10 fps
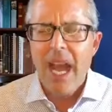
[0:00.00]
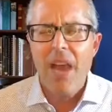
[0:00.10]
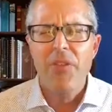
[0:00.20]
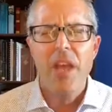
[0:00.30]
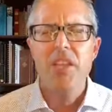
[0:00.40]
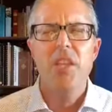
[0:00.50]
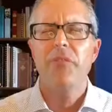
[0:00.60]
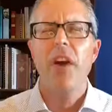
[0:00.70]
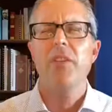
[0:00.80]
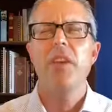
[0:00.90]
I thank you,
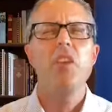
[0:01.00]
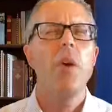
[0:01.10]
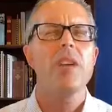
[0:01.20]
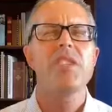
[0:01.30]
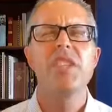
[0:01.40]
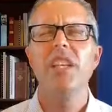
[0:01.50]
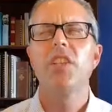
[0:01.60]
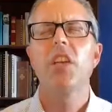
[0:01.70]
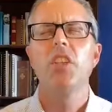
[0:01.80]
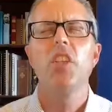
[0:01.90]
Father, you are
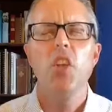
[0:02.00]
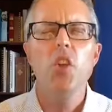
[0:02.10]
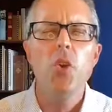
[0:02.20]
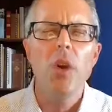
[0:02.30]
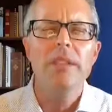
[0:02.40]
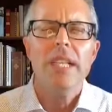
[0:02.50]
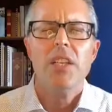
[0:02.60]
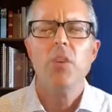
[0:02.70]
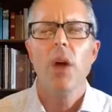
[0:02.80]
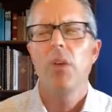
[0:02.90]
Sidkenu,
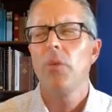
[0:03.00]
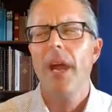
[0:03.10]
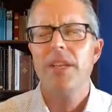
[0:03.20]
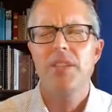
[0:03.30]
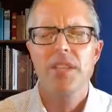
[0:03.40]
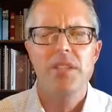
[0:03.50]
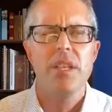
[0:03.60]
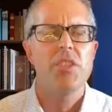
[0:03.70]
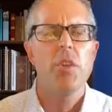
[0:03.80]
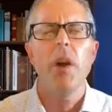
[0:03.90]
you are
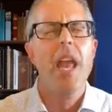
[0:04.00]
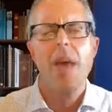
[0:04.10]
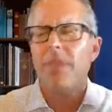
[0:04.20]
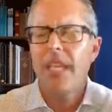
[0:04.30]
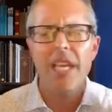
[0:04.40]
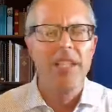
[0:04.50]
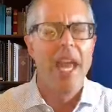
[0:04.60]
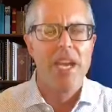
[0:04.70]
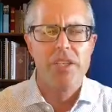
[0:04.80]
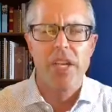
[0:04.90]
righteousness, you are
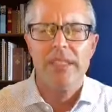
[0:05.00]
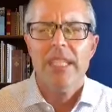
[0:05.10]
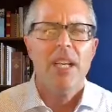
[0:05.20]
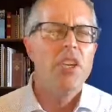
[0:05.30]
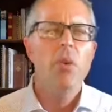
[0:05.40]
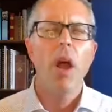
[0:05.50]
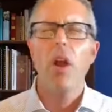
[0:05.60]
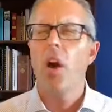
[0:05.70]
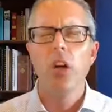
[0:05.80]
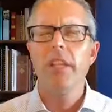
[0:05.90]
Emkadesh. you are
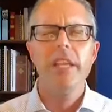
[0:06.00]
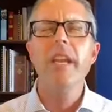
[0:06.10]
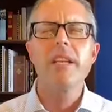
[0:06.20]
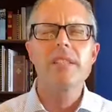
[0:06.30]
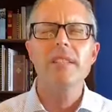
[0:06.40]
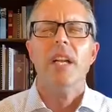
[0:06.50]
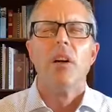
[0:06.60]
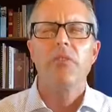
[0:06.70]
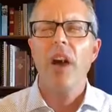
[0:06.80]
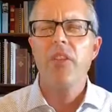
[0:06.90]
holiness.
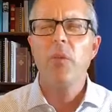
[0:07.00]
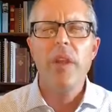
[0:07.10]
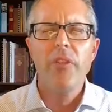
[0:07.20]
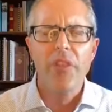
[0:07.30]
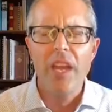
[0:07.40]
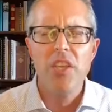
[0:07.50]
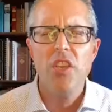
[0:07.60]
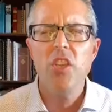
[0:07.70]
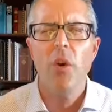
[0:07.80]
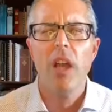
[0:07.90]
Father, we thank you,
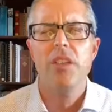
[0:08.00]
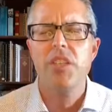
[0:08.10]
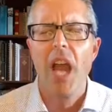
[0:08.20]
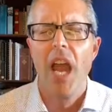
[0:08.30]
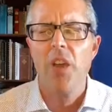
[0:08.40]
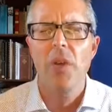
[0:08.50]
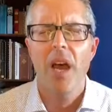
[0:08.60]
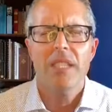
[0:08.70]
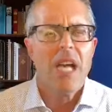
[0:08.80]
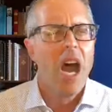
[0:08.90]
you are
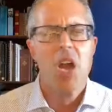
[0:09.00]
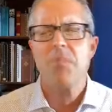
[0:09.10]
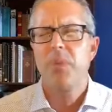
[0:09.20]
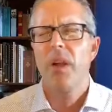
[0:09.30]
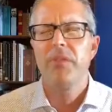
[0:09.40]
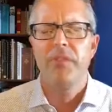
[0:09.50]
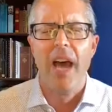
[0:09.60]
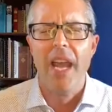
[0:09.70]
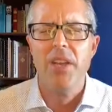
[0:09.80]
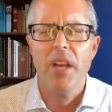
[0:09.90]
Jireh, our
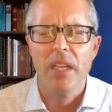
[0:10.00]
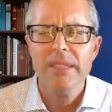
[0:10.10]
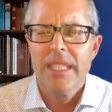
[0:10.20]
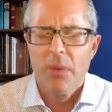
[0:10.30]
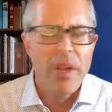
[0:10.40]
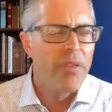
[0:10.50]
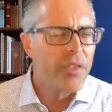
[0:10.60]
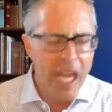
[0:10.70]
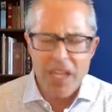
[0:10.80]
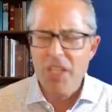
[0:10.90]
provider. We
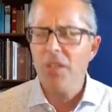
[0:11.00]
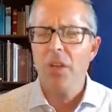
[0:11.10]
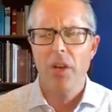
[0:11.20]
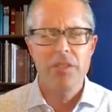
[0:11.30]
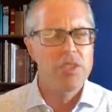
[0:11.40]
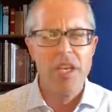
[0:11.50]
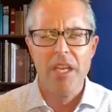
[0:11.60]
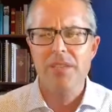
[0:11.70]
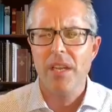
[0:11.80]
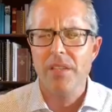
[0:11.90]
thank you, Lord
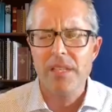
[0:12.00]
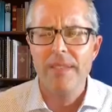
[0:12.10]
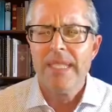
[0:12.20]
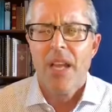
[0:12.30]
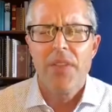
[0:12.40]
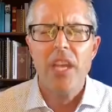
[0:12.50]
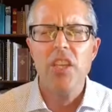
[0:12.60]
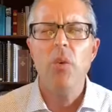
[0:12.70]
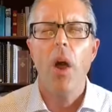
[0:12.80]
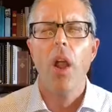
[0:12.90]
Jesus, that
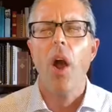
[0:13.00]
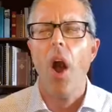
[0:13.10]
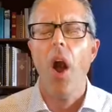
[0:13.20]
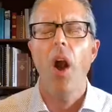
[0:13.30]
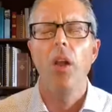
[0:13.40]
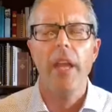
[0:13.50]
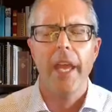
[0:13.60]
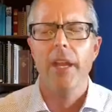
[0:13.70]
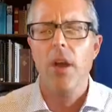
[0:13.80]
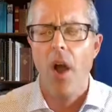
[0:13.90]
you are all
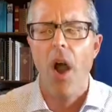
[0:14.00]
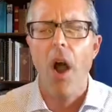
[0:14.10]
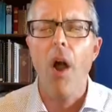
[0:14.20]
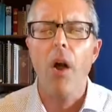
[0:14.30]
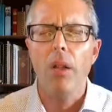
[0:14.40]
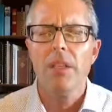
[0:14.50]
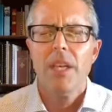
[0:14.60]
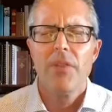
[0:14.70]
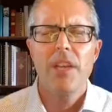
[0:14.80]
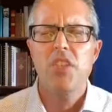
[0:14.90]
in all,
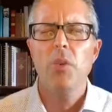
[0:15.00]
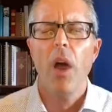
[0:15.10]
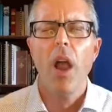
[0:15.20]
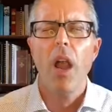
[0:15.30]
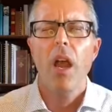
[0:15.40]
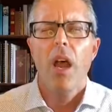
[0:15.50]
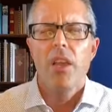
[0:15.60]
that you are are